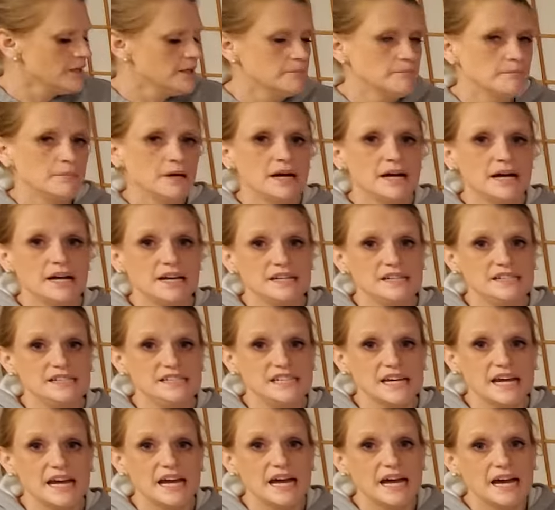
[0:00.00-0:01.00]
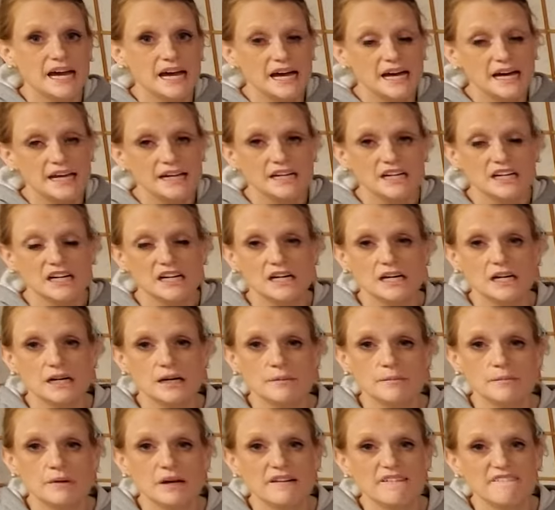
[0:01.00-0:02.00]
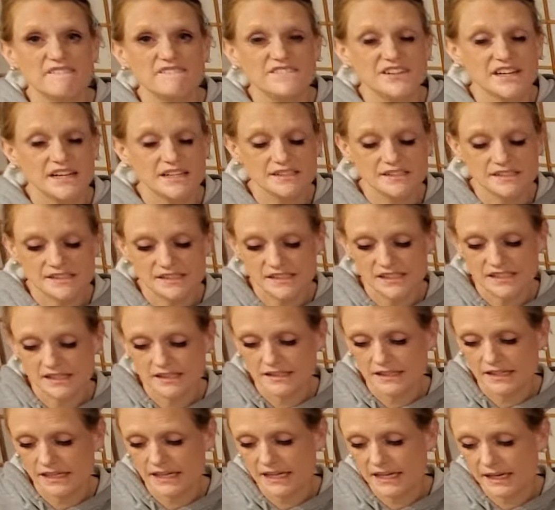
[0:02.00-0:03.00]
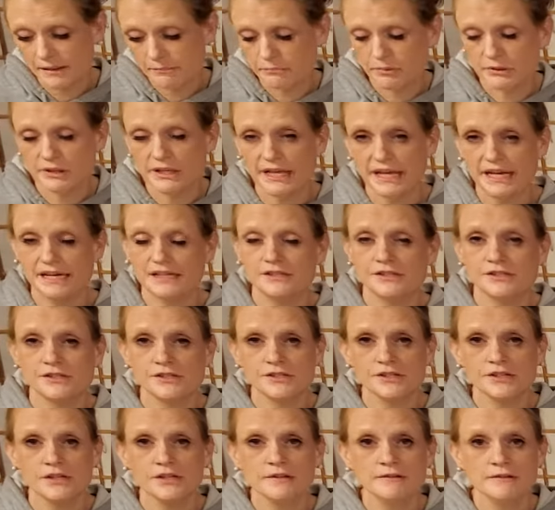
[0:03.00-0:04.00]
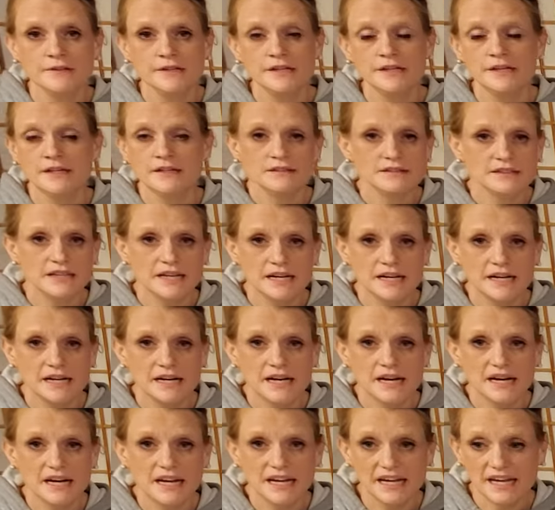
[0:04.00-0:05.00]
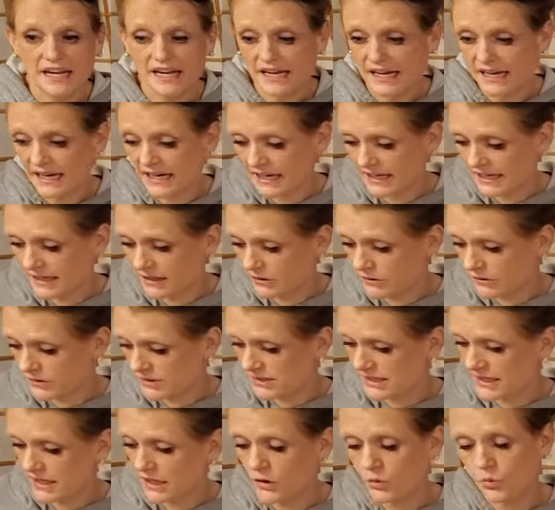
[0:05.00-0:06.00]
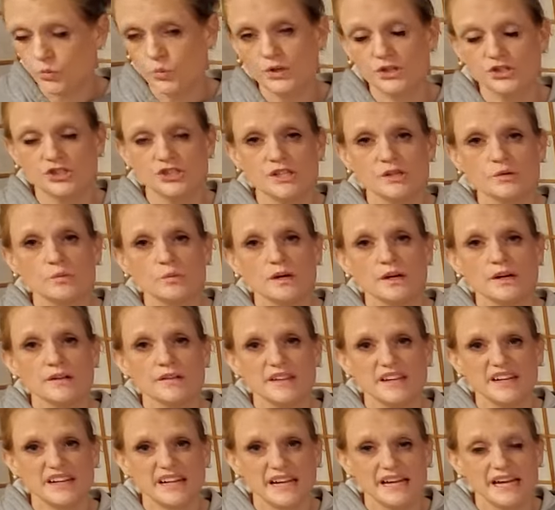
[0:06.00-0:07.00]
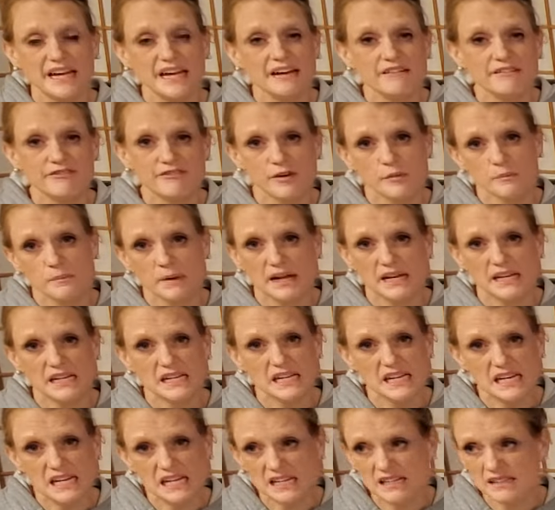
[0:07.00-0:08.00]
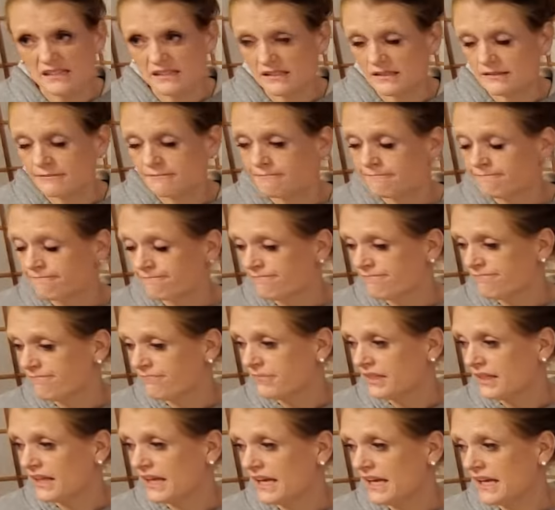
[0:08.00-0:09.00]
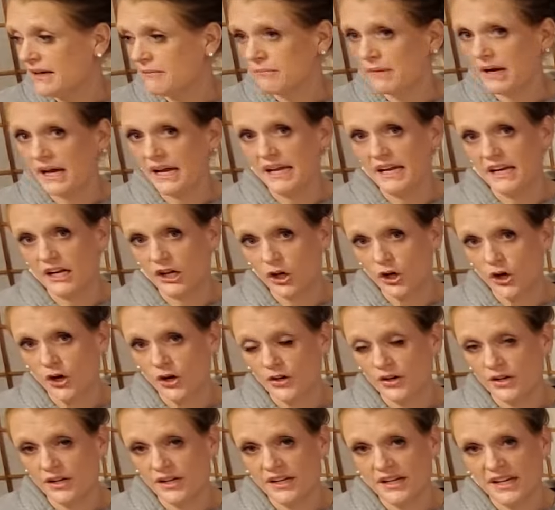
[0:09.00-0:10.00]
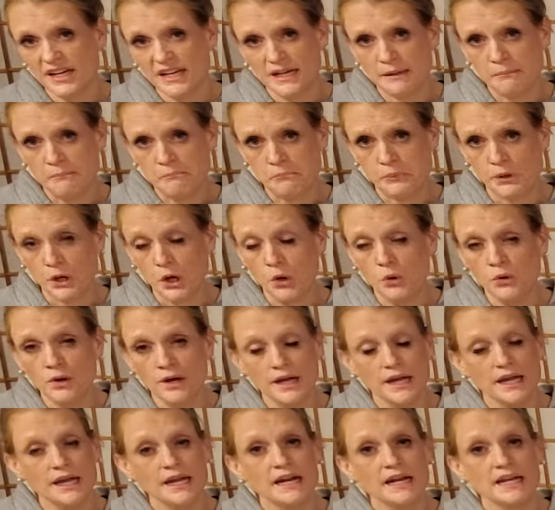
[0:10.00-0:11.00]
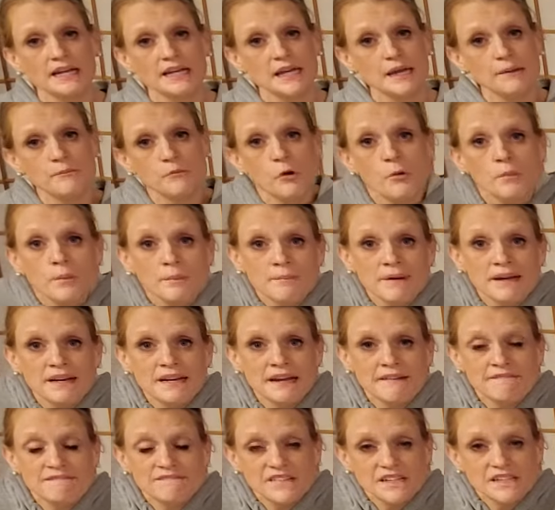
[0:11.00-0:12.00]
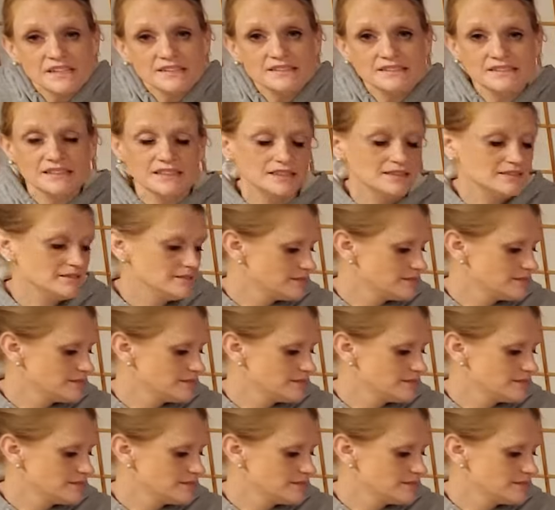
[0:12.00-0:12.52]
My dad fixed a planter that I had. It was like a wishing well that I had for my niece in a garden, and it broke, and I came home and my dad fixed it,